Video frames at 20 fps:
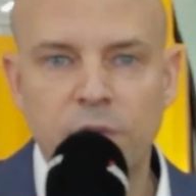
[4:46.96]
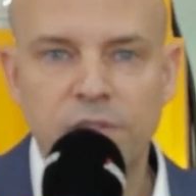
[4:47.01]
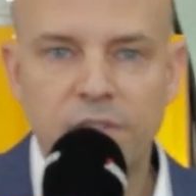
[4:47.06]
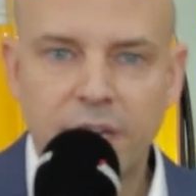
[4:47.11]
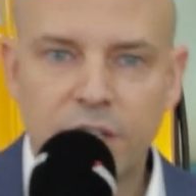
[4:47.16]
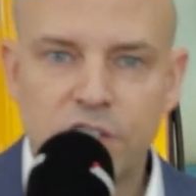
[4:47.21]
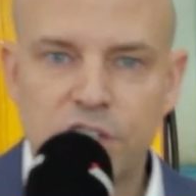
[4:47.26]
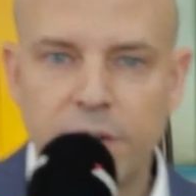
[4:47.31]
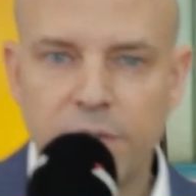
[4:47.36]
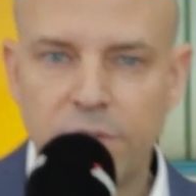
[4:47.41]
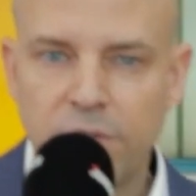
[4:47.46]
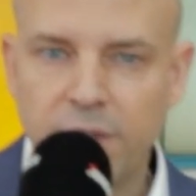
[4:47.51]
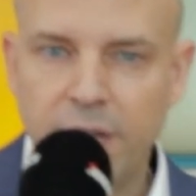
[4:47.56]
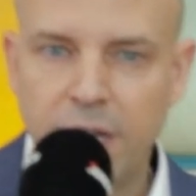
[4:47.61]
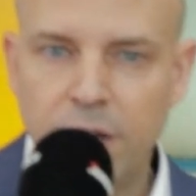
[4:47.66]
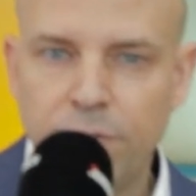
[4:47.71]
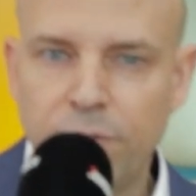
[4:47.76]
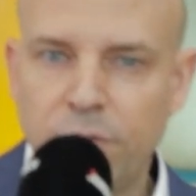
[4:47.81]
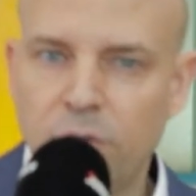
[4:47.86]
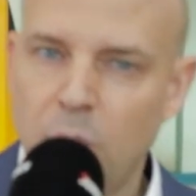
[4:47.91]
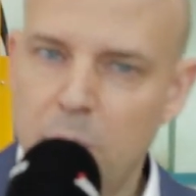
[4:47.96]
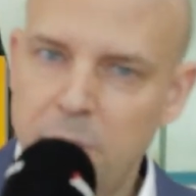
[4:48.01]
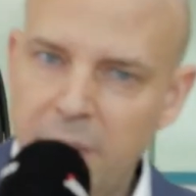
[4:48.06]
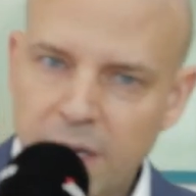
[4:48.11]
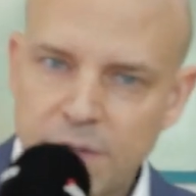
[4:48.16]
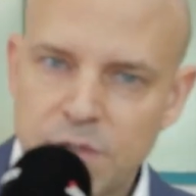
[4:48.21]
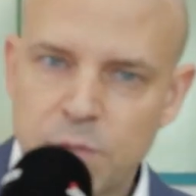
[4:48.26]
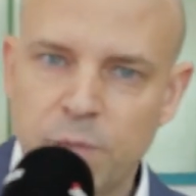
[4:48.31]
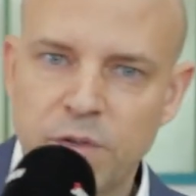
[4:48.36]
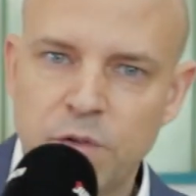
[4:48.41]
was actually safe, so
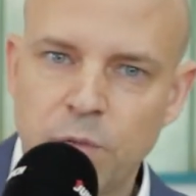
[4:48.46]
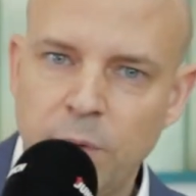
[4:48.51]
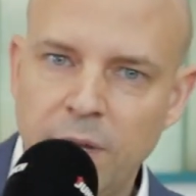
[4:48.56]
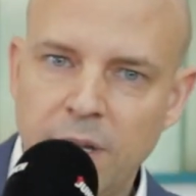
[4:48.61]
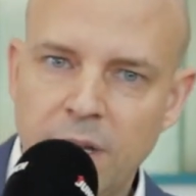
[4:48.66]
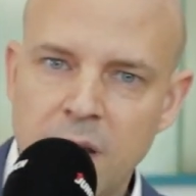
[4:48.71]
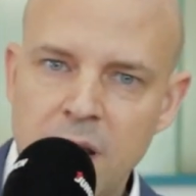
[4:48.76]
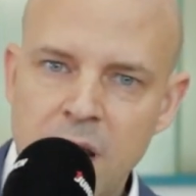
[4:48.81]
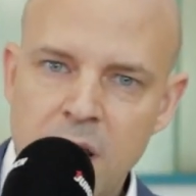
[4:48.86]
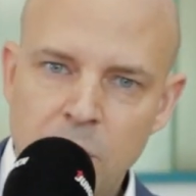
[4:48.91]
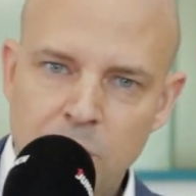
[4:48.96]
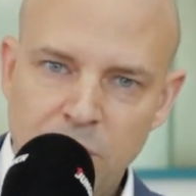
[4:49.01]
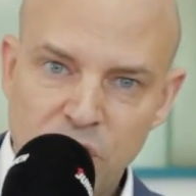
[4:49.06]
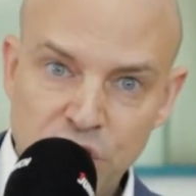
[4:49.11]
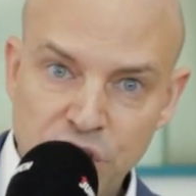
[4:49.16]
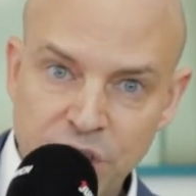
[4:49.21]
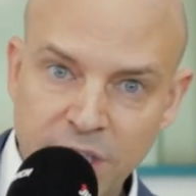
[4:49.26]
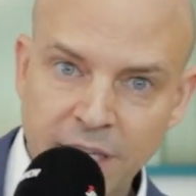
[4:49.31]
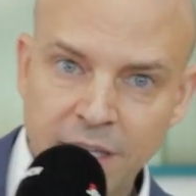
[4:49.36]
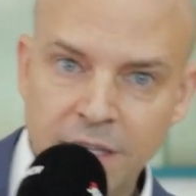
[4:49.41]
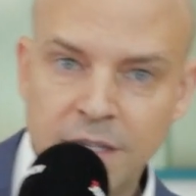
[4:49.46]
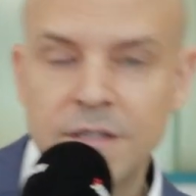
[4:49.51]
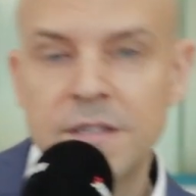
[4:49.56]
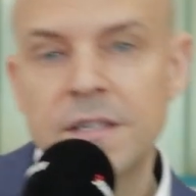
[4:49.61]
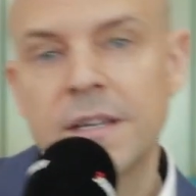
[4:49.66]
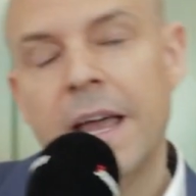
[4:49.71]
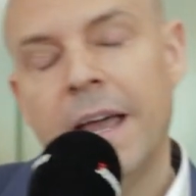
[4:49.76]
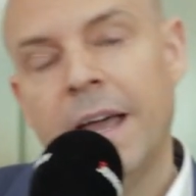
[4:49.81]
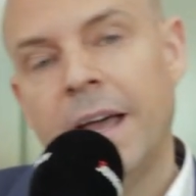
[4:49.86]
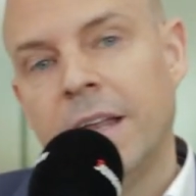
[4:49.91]
mixed between
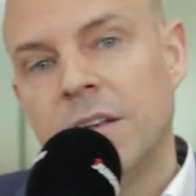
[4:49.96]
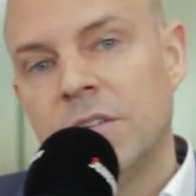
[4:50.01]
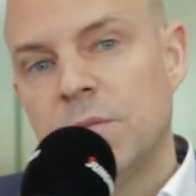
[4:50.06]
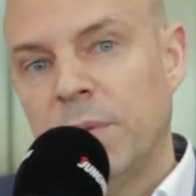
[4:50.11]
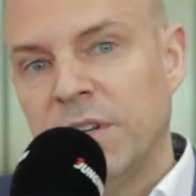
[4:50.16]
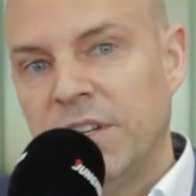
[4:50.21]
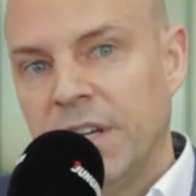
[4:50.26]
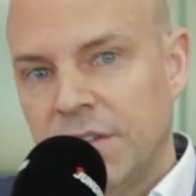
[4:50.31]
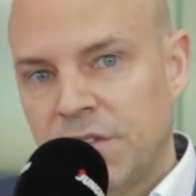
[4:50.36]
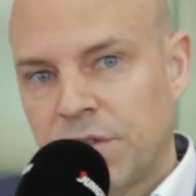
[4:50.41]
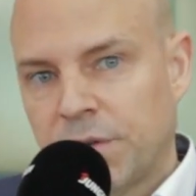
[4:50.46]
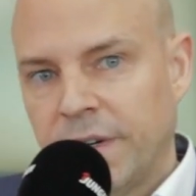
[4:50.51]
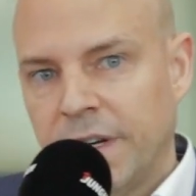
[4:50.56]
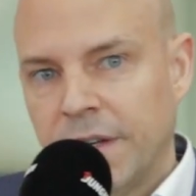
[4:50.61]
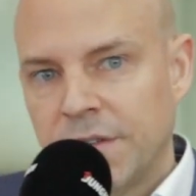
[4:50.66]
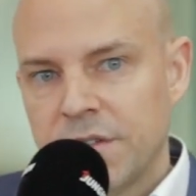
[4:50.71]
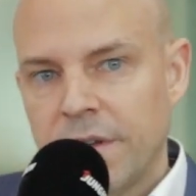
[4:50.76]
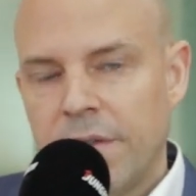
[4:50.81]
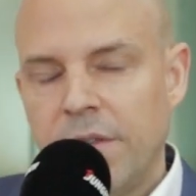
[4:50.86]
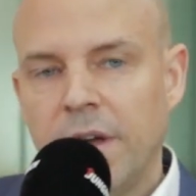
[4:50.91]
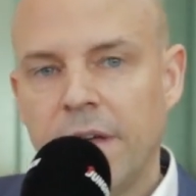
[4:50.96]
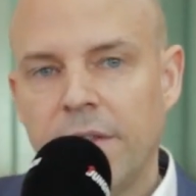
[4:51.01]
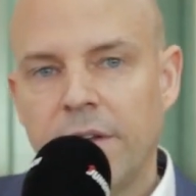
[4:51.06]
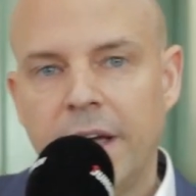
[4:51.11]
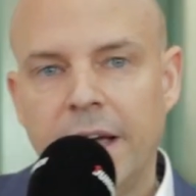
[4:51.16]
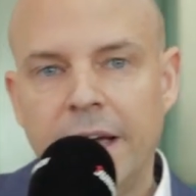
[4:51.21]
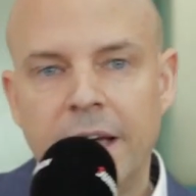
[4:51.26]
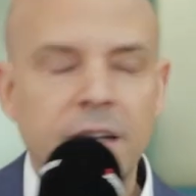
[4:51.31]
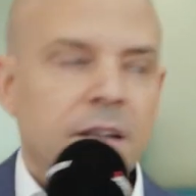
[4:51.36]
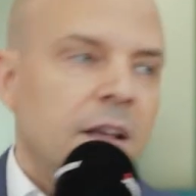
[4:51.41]
machines and pedestrians on the
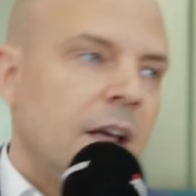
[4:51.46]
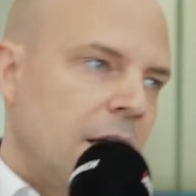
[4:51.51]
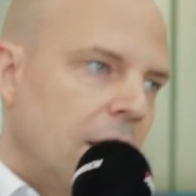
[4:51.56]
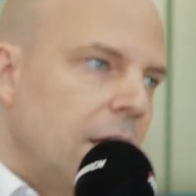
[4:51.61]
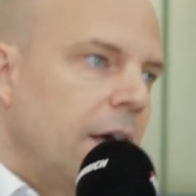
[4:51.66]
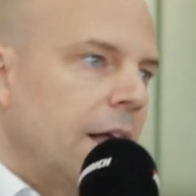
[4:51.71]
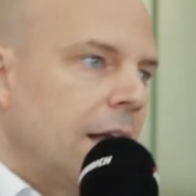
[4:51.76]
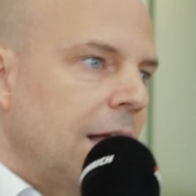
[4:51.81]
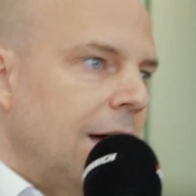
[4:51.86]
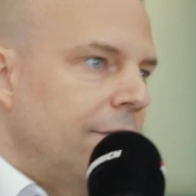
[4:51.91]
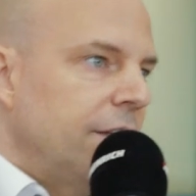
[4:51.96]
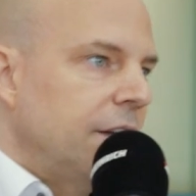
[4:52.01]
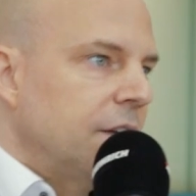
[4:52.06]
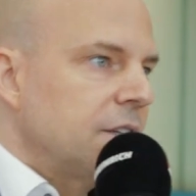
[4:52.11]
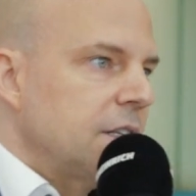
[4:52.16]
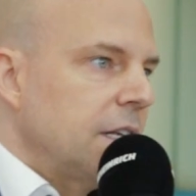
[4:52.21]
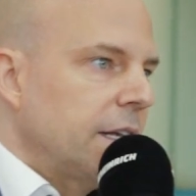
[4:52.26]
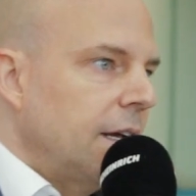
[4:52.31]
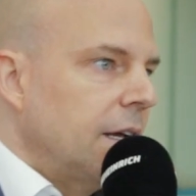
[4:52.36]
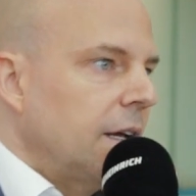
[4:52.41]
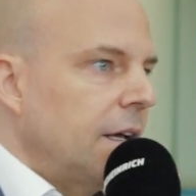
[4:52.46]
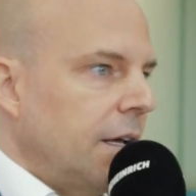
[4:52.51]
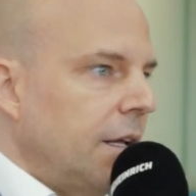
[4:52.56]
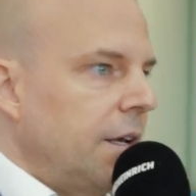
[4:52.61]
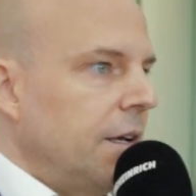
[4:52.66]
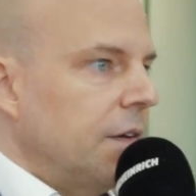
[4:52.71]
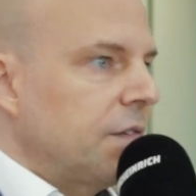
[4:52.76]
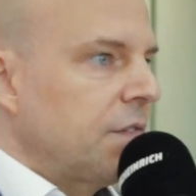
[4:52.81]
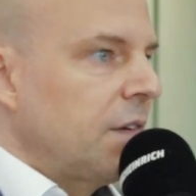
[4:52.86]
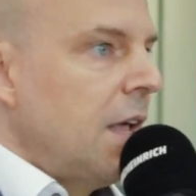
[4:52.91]
other hand, and obviously
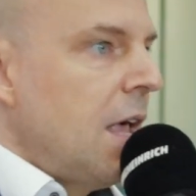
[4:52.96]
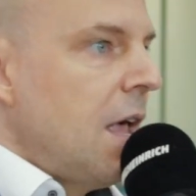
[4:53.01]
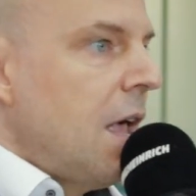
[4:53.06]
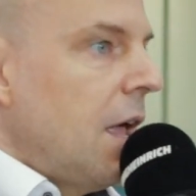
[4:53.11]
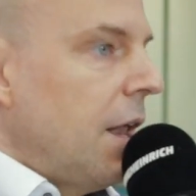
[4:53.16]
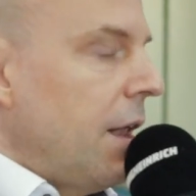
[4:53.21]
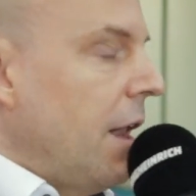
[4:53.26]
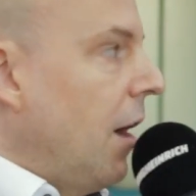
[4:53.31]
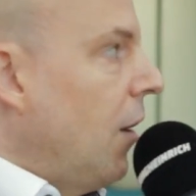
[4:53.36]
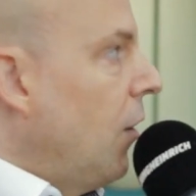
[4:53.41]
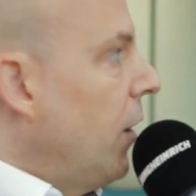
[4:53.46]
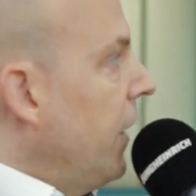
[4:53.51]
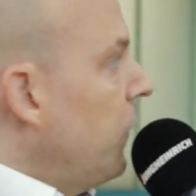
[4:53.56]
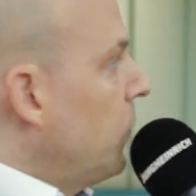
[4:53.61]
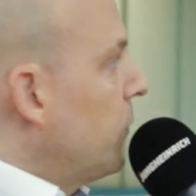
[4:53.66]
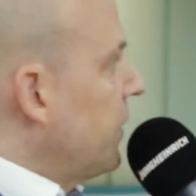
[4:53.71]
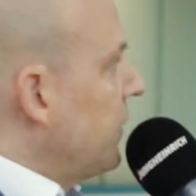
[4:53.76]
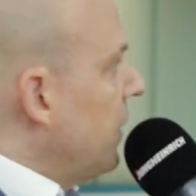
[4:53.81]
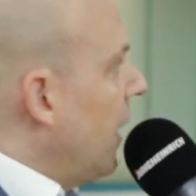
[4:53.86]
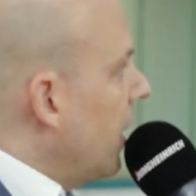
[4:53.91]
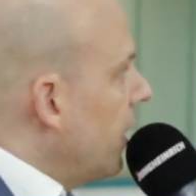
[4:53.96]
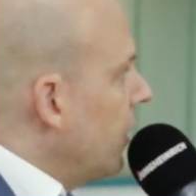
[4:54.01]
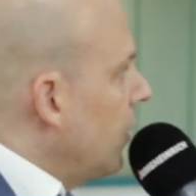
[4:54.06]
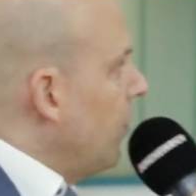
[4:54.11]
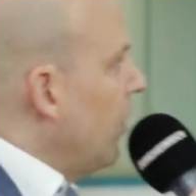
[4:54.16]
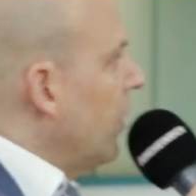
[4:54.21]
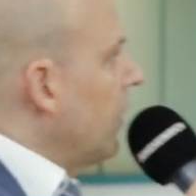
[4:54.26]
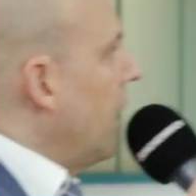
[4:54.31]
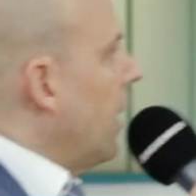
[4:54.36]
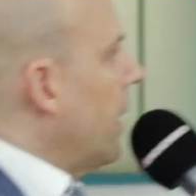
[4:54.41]
it is. Now, as we're talking
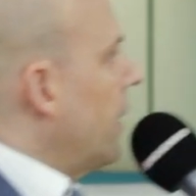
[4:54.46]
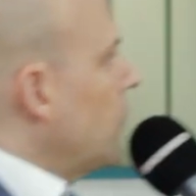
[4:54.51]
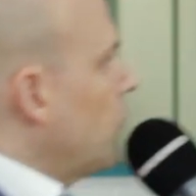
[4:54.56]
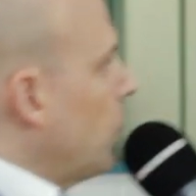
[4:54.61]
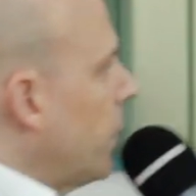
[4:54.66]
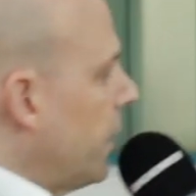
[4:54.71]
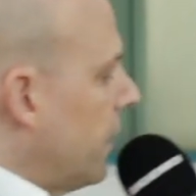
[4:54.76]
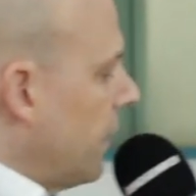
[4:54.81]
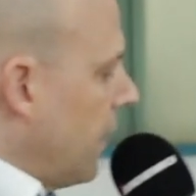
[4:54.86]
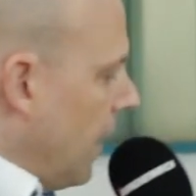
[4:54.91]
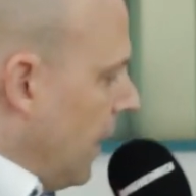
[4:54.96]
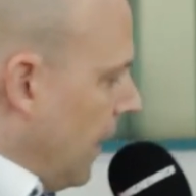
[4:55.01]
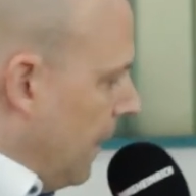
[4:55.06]
about hardware,